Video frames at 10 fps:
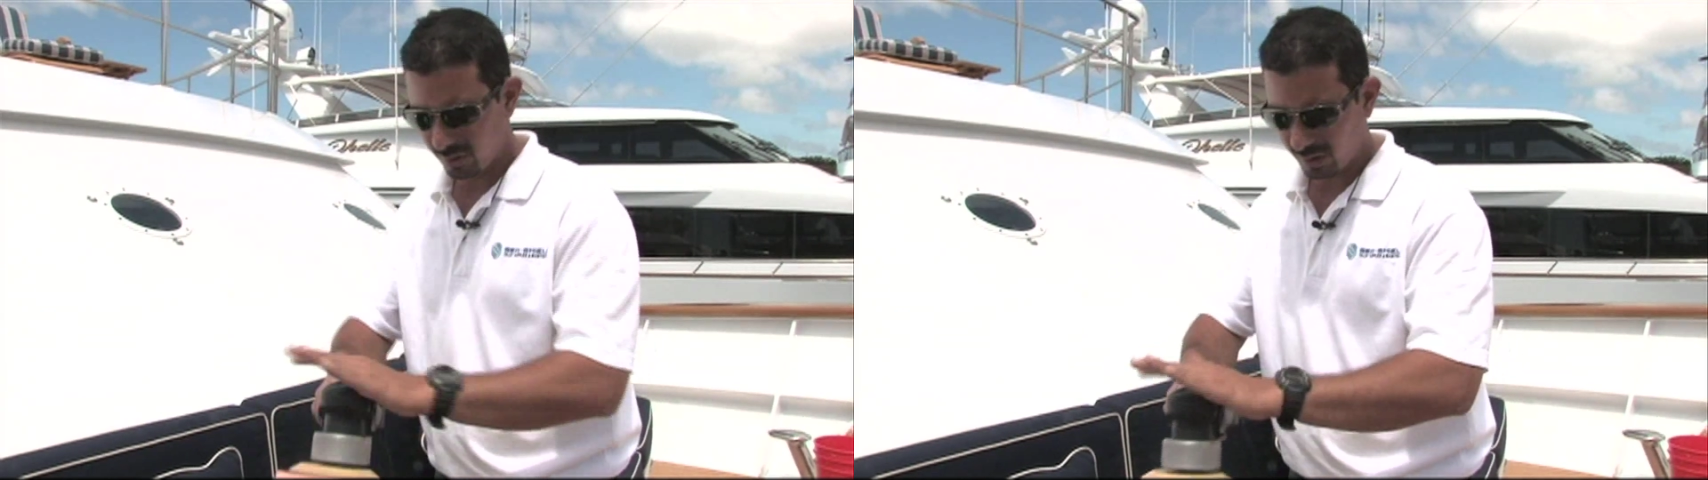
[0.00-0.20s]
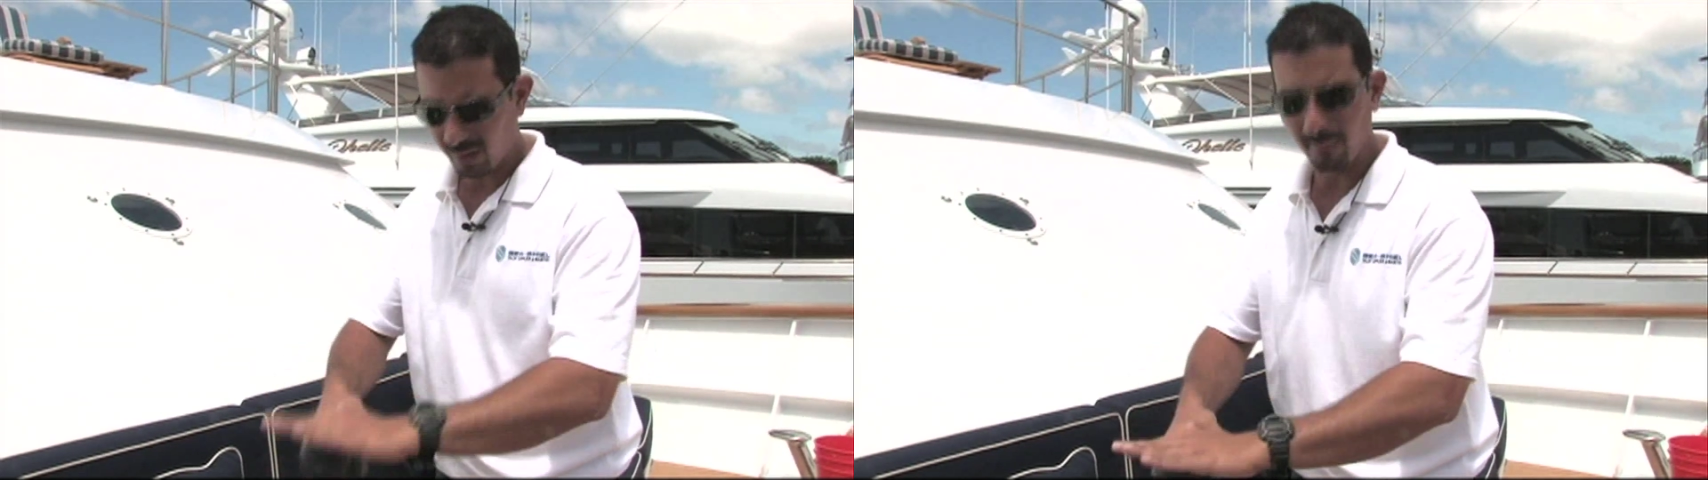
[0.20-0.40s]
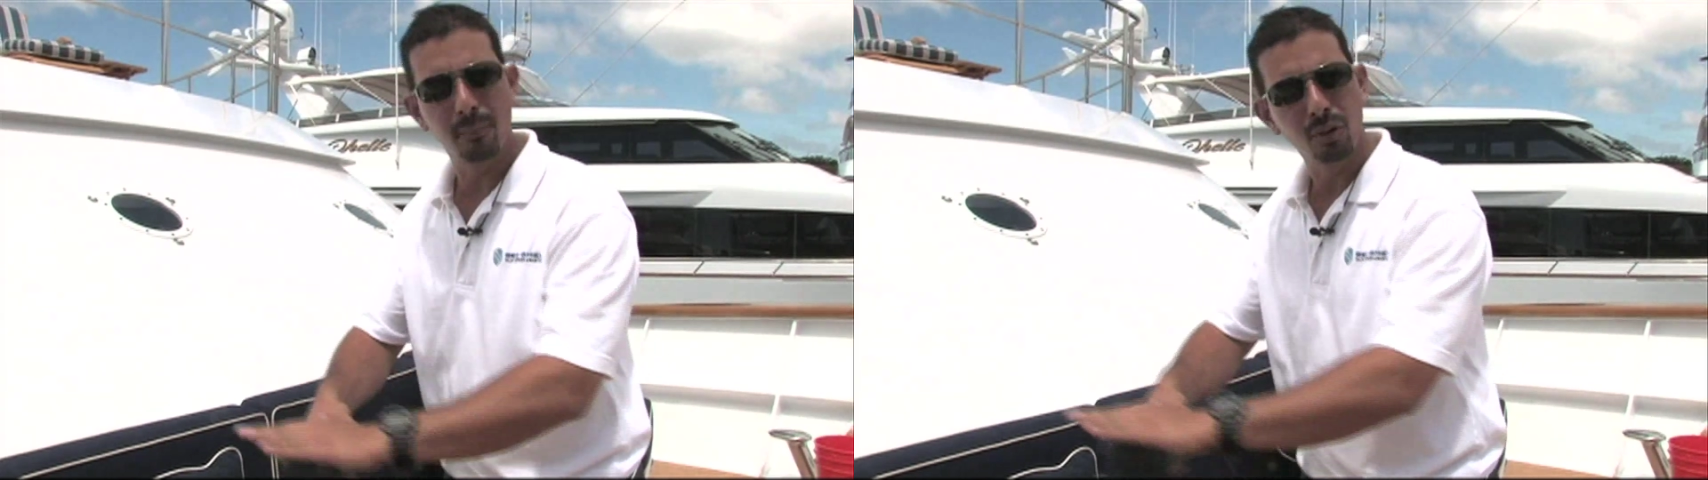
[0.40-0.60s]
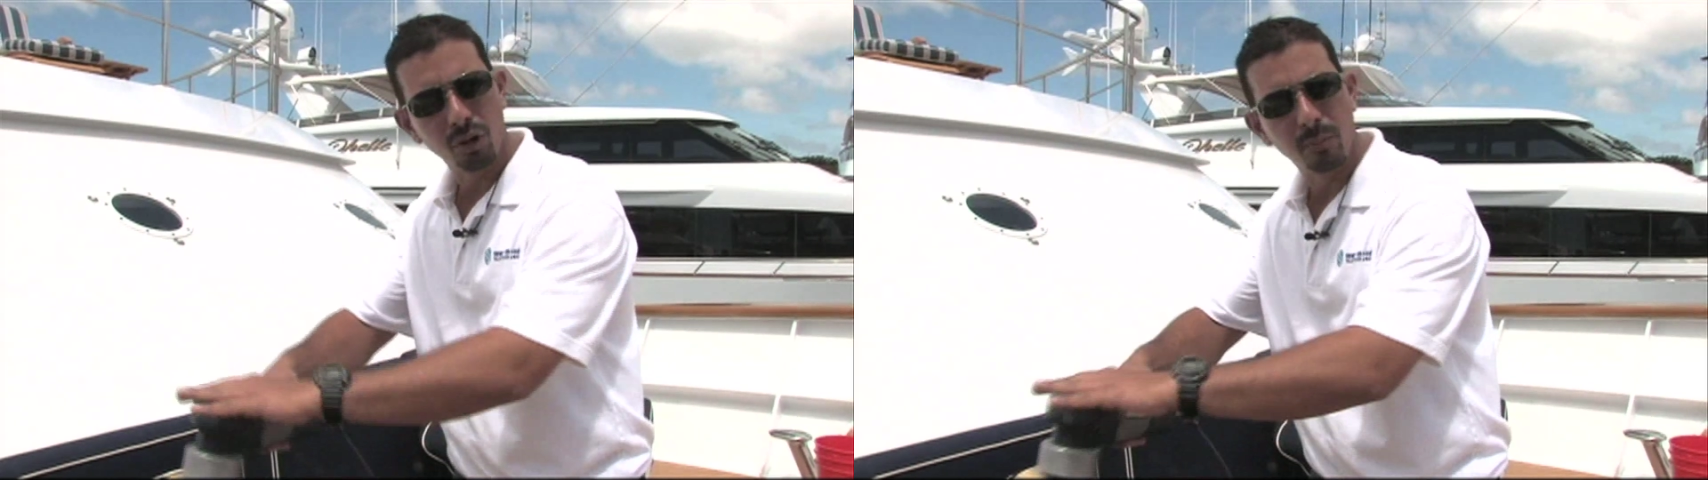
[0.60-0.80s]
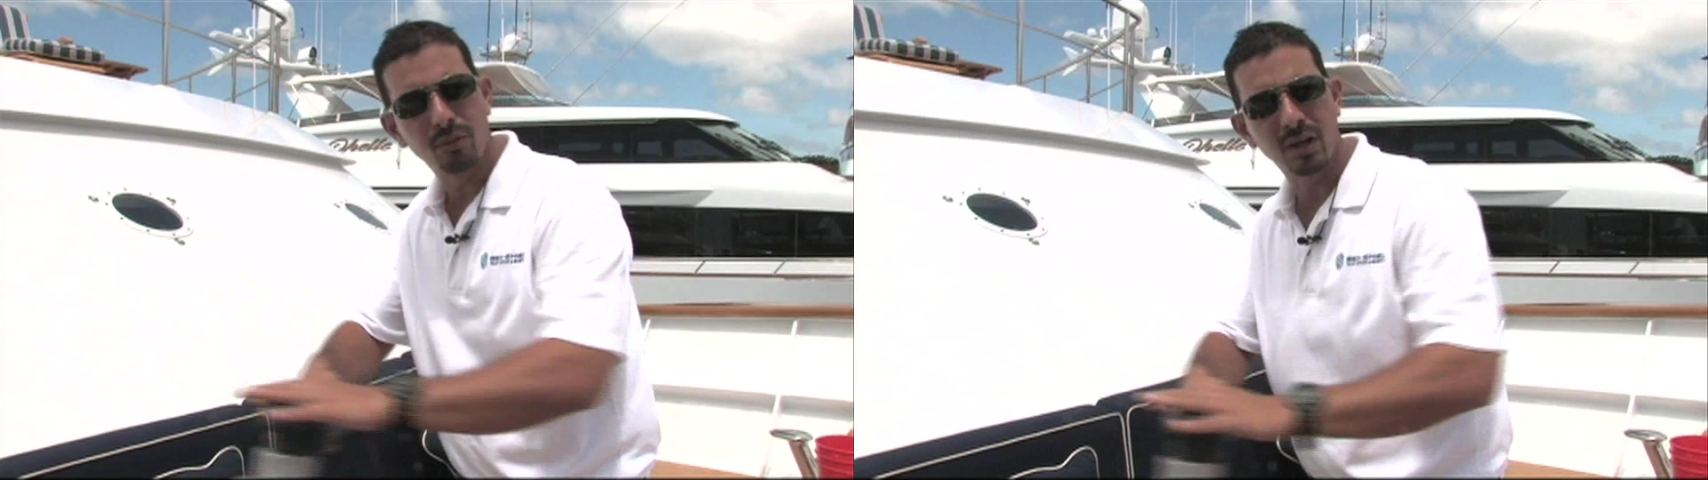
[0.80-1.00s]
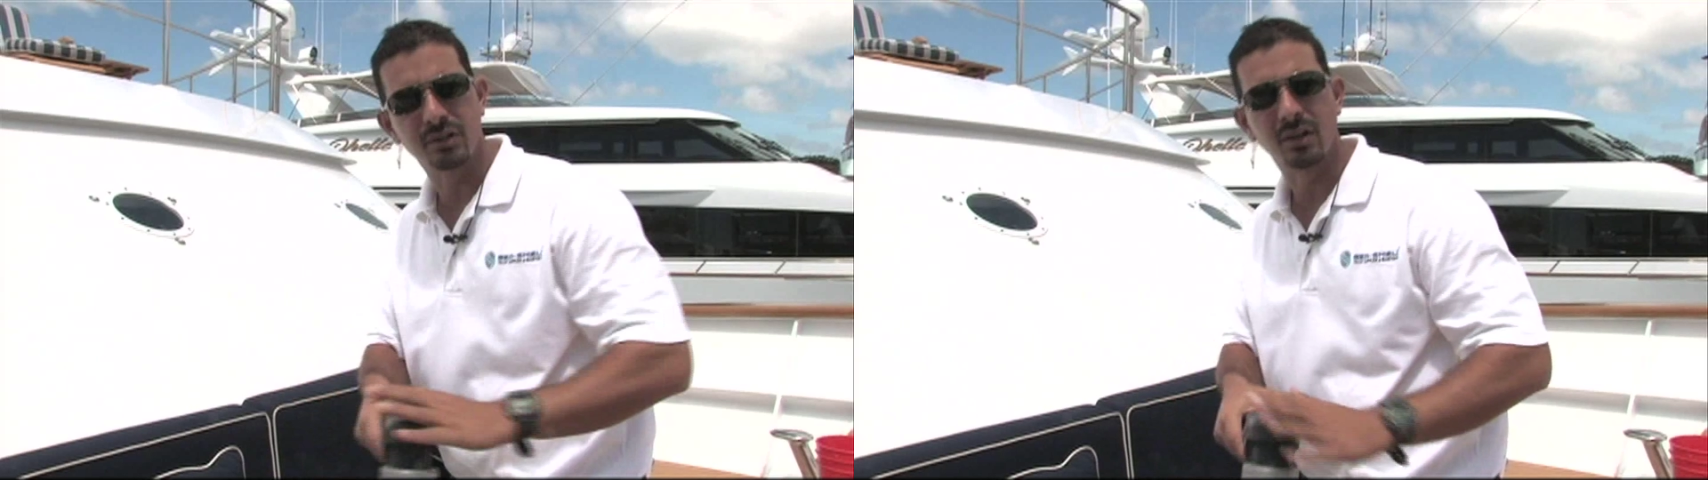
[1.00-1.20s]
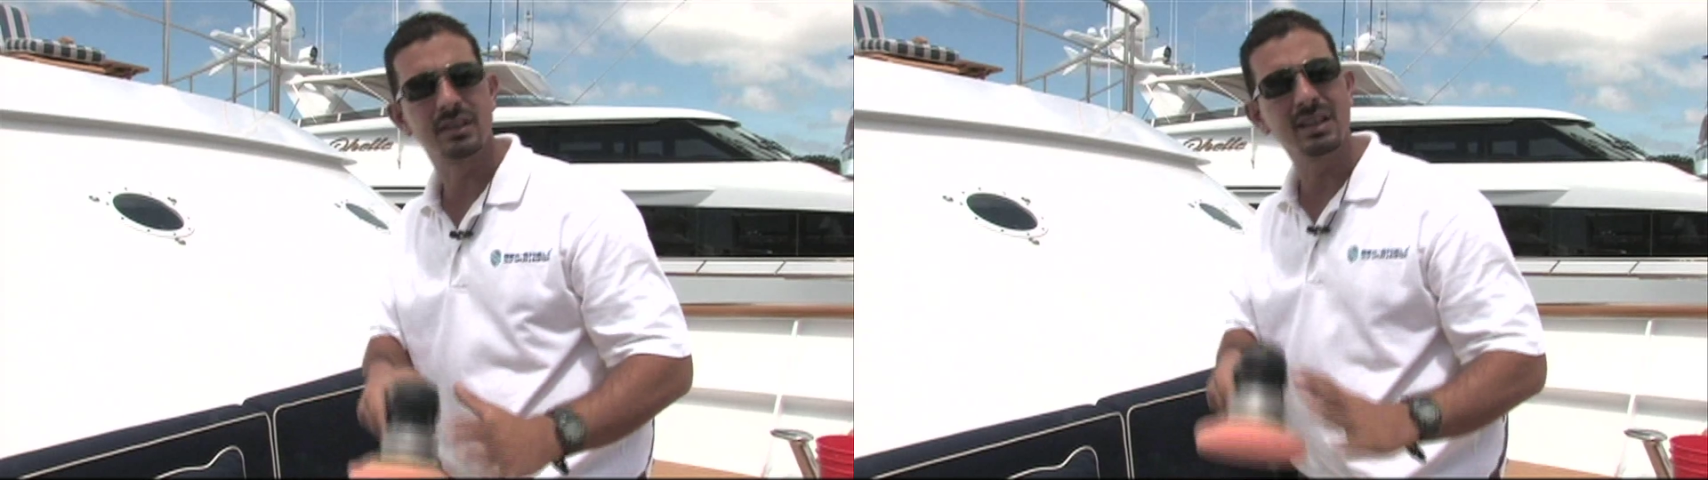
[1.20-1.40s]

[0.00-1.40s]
you just kind of put a little pressure on it.